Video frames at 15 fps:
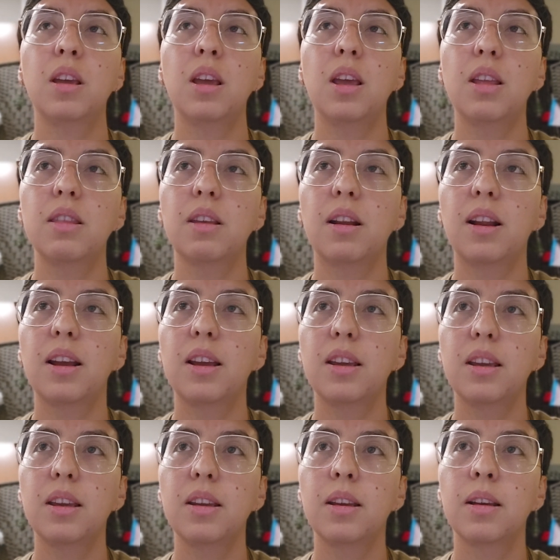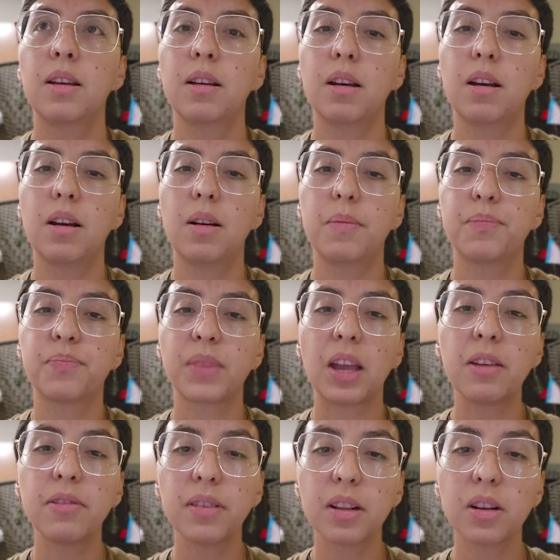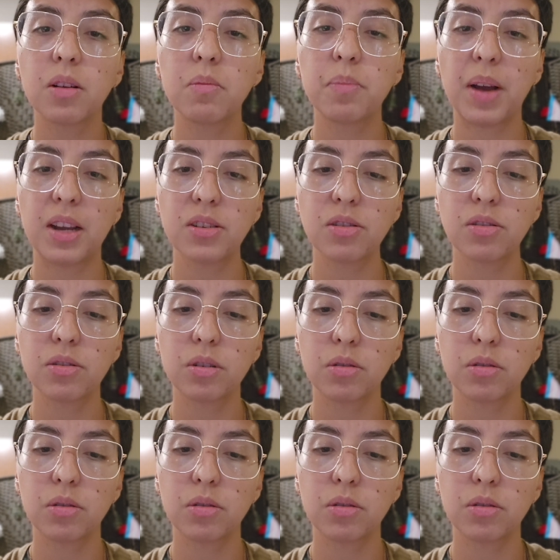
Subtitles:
and that I felt compassion